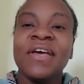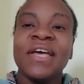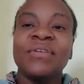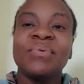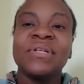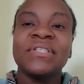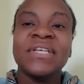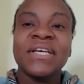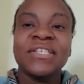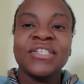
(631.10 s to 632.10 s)
it will
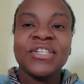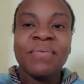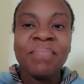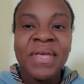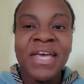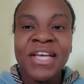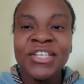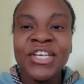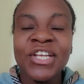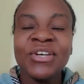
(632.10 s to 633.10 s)
test the
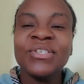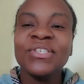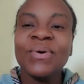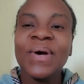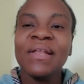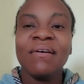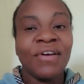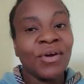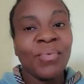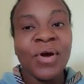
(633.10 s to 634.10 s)
pH in your soil or
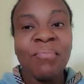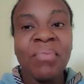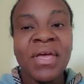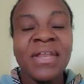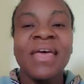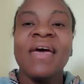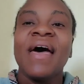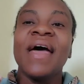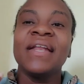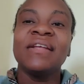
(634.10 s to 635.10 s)
your worm bin,
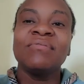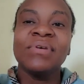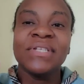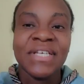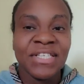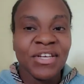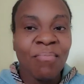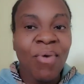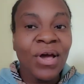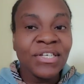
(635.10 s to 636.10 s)
and it will test your
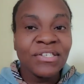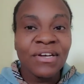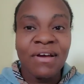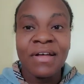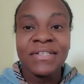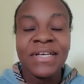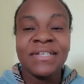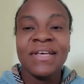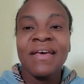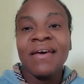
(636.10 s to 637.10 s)
moisture
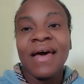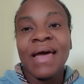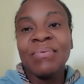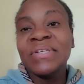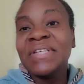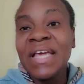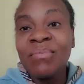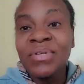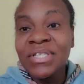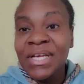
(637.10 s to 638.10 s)
content. I was
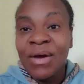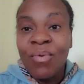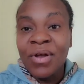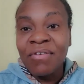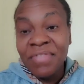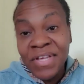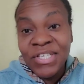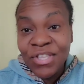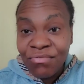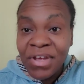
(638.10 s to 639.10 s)
able to get one of
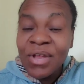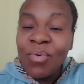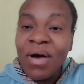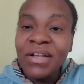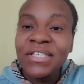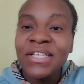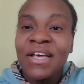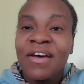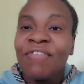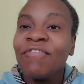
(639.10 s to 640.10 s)
these three-in-ones
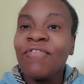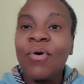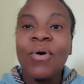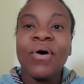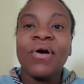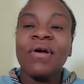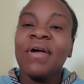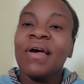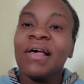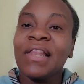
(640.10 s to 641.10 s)
for
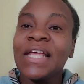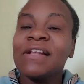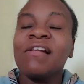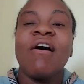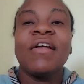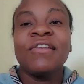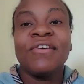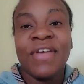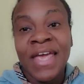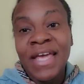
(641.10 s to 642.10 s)
a little under
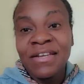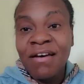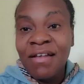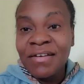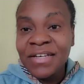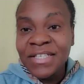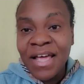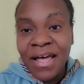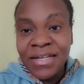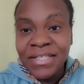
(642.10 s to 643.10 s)
$8
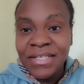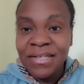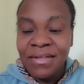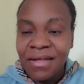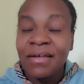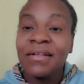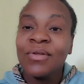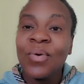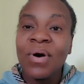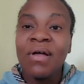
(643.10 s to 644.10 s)
at a
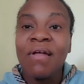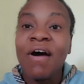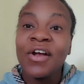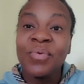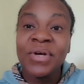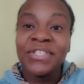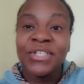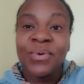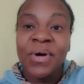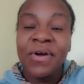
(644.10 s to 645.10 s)
local hardware
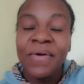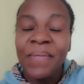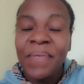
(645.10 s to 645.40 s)
store,